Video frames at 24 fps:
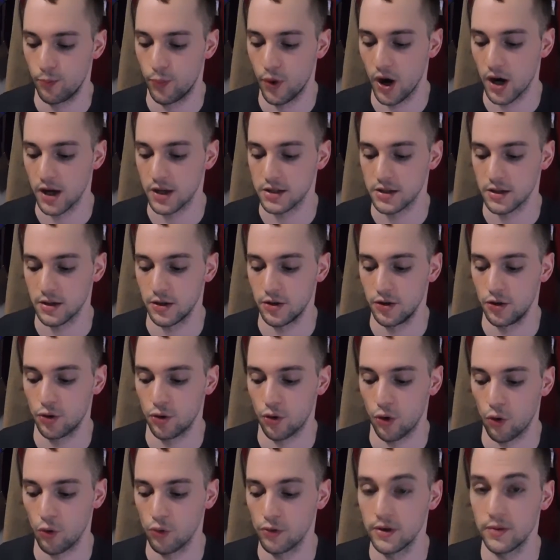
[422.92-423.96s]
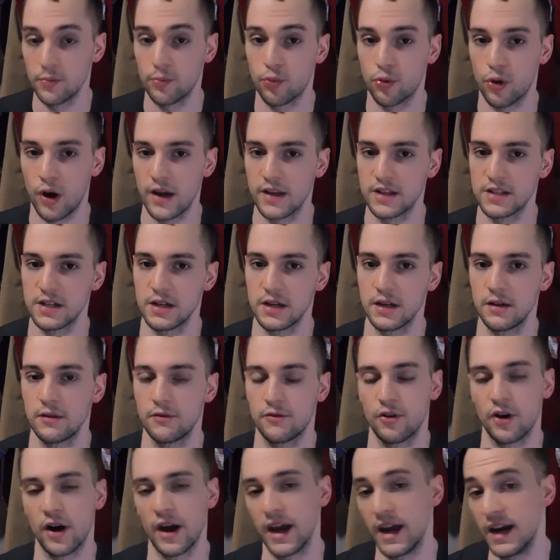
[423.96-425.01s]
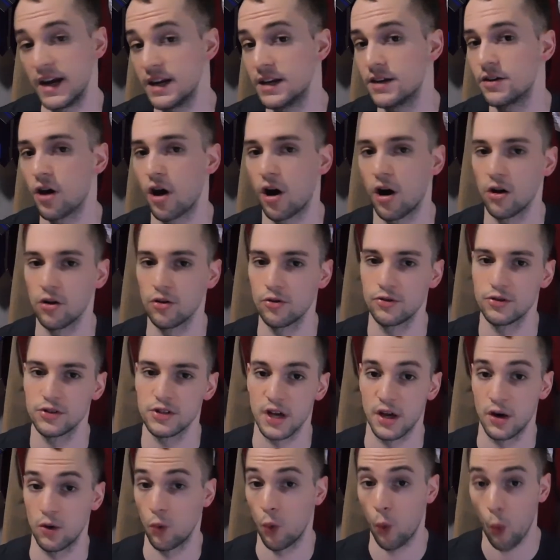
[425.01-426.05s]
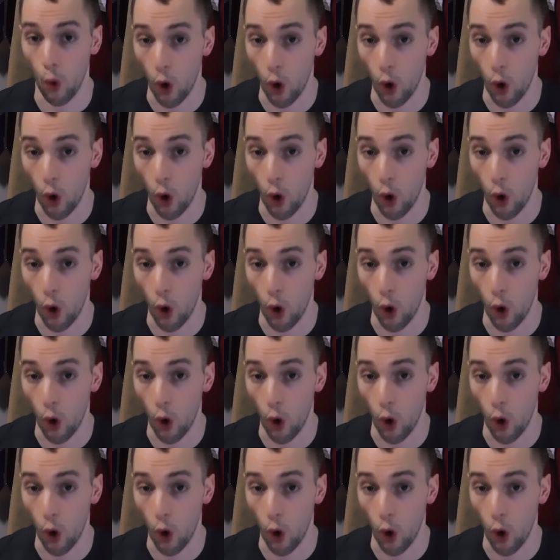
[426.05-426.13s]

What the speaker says: but you're only pricing it for $80 and